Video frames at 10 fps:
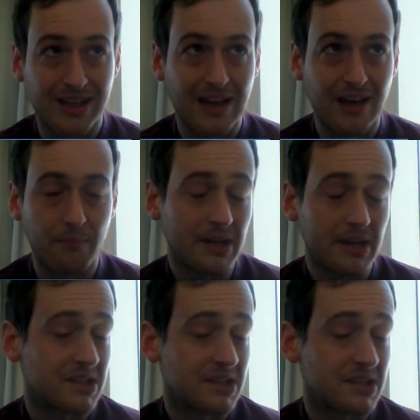a massive
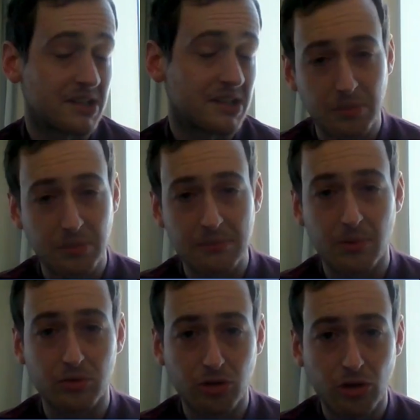pop because people
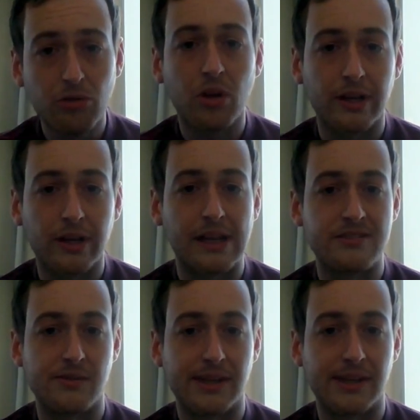do like Enzo and
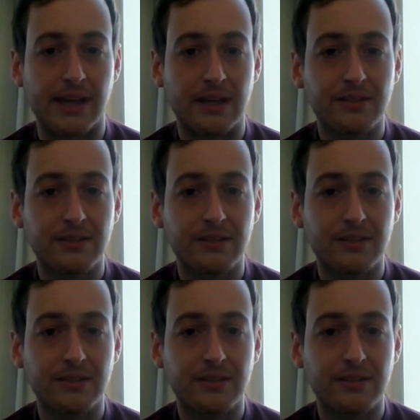Cass,